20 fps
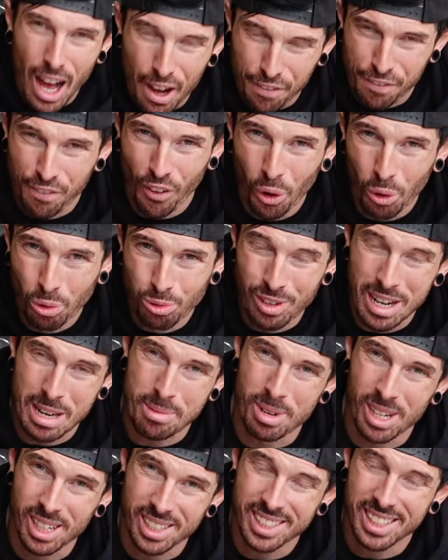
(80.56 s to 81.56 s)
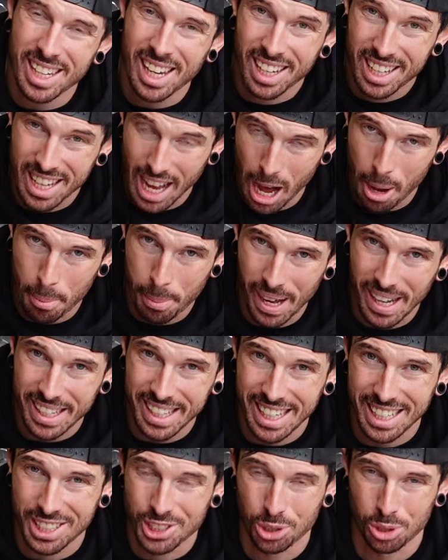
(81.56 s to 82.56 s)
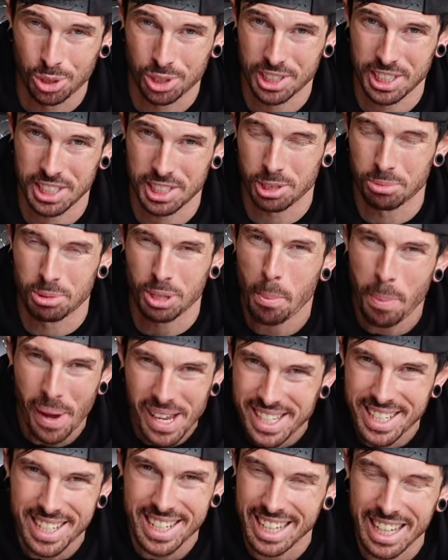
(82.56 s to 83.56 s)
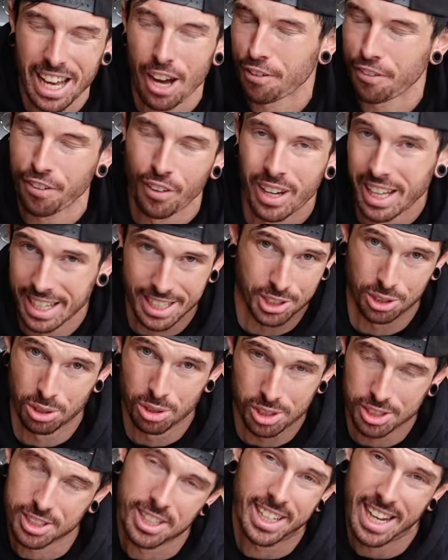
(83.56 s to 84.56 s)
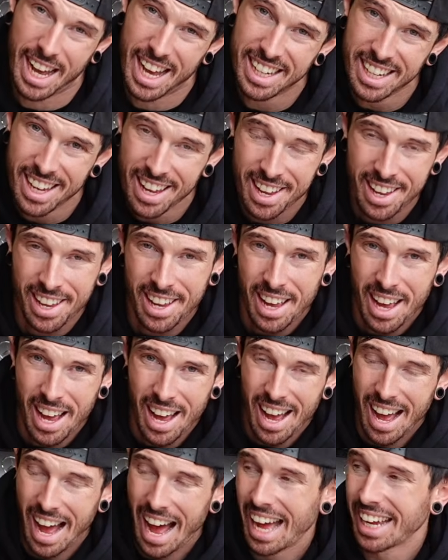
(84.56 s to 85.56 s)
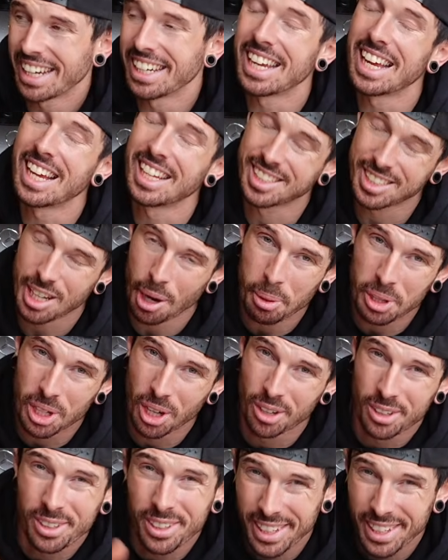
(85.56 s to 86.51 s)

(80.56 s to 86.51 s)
a full Remus catback exhaust system. So basically a full exhaust, okay? And it's going on